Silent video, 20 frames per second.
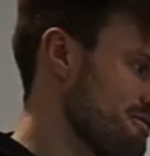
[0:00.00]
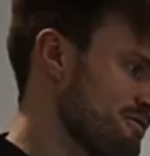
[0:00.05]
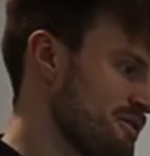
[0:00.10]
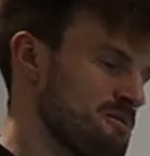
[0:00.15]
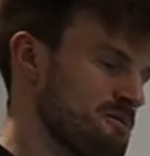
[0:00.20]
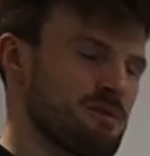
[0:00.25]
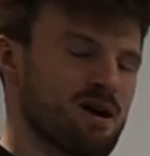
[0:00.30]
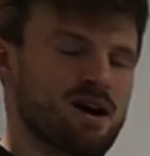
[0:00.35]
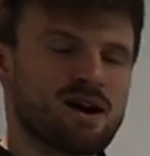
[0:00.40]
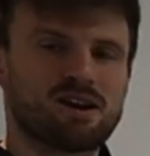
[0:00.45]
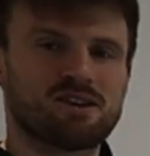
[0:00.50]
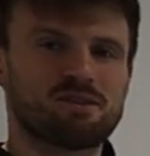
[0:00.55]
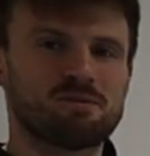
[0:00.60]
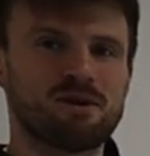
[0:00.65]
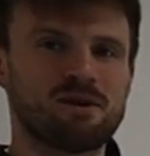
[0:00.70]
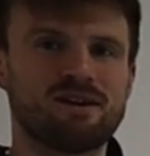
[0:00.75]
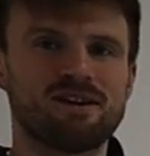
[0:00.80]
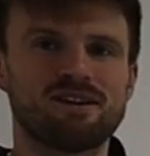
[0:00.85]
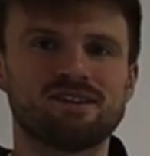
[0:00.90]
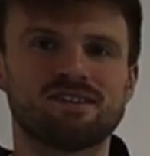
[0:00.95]
From my
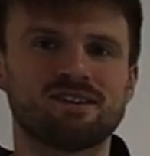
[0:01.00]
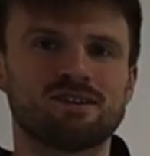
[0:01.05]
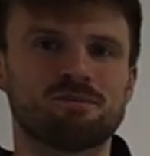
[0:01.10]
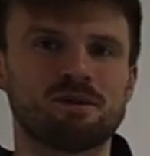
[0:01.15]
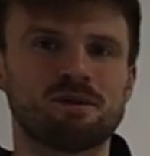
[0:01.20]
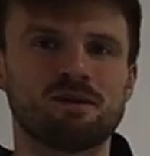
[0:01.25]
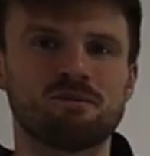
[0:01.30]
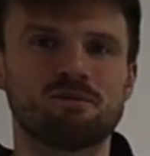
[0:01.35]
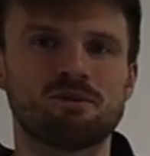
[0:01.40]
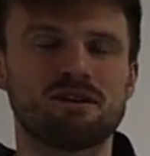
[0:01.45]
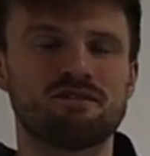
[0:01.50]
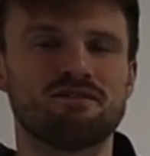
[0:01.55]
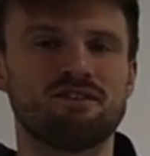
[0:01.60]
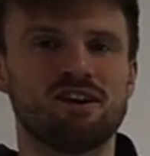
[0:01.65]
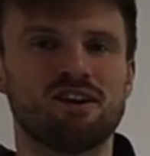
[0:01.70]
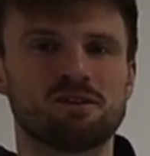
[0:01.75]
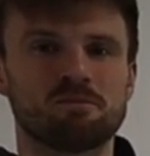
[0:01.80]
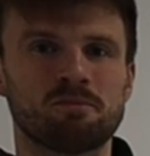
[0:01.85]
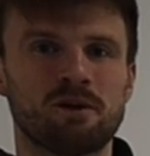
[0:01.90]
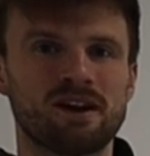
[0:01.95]
experience, it's been a pretty
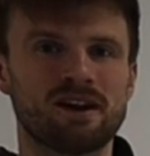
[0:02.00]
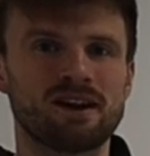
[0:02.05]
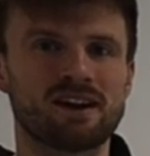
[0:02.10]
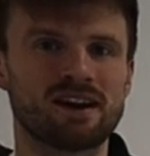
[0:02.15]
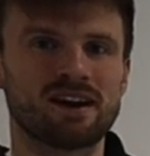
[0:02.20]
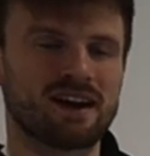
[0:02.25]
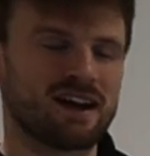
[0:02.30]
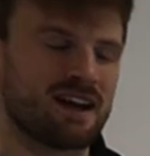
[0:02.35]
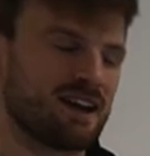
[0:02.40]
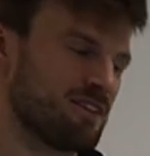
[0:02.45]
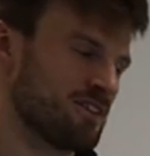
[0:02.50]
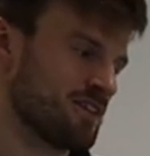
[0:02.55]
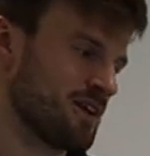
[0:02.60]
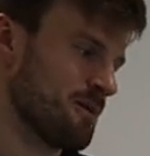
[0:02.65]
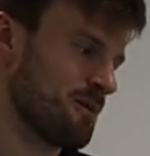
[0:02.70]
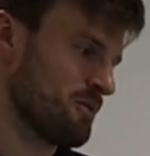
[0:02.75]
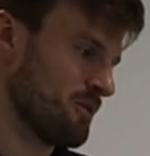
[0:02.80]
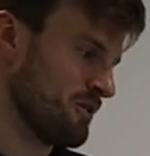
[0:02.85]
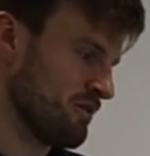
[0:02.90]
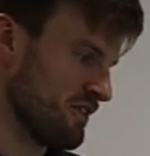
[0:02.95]
fast bike, and in
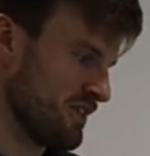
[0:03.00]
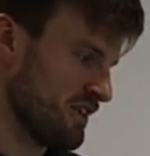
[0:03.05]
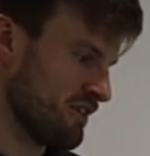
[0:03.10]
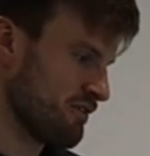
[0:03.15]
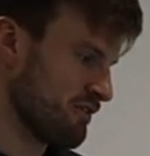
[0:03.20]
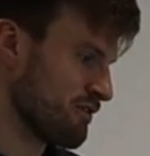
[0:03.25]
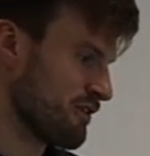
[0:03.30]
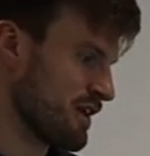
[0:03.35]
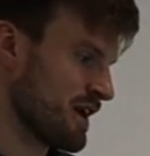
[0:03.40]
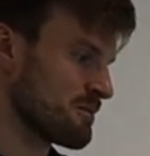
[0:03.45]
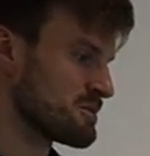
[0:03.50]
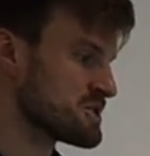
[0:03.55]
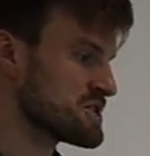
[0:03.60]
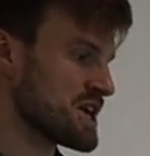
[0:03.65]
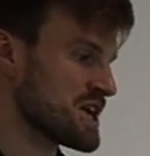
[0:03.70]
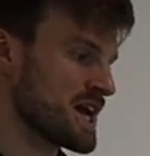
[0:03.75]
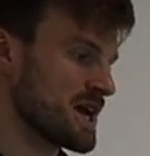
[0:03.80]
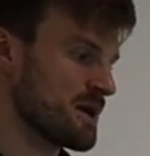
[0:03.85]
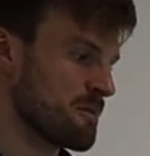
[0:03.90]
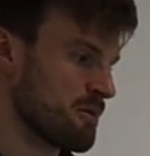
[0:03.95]
terms of the frame
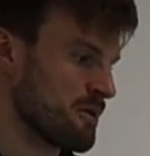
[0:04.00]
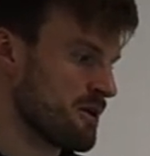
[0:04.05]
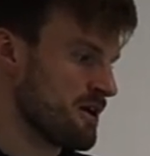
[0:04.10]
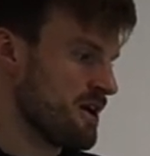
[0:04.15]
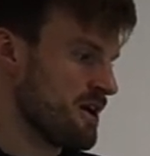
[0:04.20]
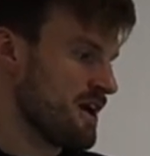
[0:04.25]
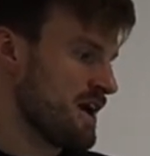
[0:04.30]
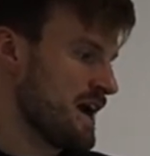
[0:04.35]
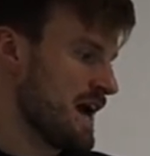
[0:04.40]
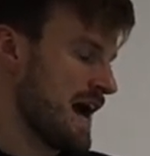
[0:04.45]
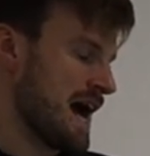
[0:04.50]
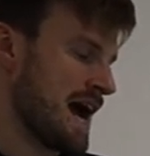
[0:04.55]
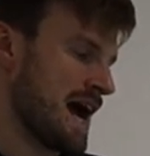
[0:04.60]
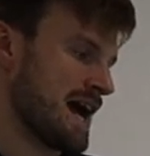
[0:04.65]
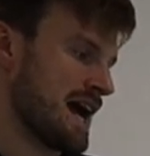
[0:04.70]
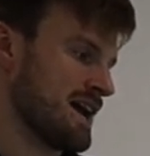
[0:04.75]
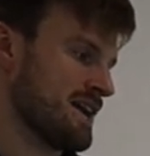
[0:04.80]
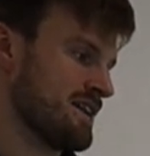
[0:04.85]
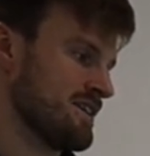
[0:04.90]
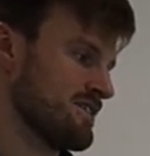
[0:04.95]
shape
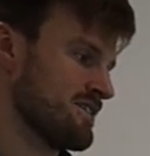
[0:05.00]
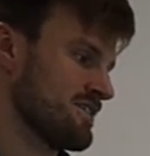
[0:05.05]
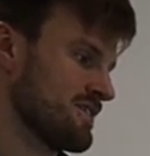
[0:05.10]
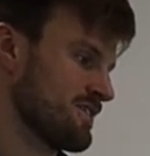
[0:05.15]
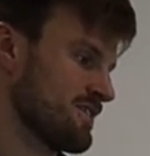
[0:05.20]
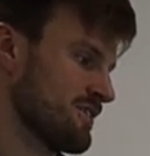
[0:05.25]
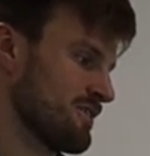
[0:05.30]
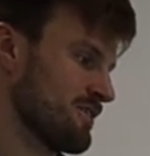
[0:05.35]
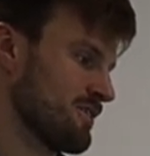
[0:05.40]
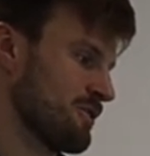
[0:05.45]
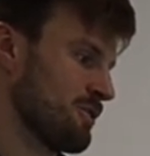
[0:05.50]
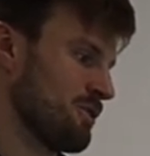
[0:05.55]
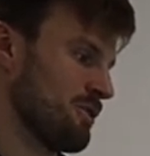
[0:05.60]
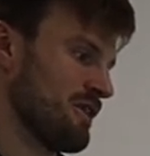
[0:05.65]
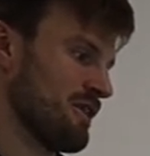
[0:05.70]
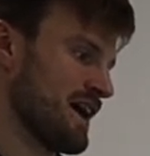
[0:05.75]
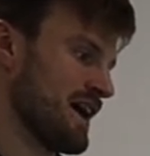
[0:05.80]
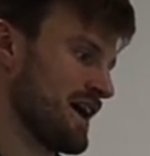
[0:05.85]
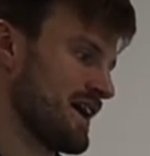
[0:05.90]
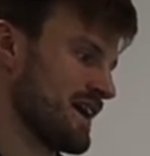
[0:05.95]
and all
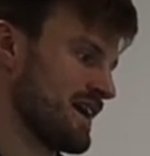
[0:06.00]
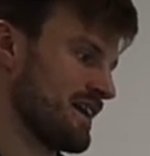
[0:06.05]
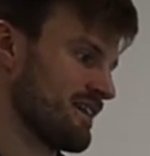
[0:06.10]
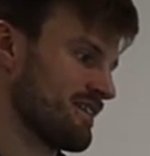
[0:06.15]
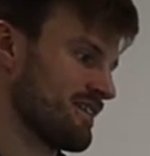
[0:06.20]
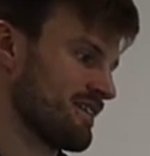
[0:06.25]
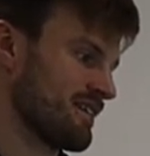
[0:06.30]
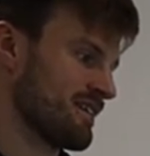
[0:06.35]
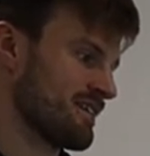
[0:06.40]
of that, it's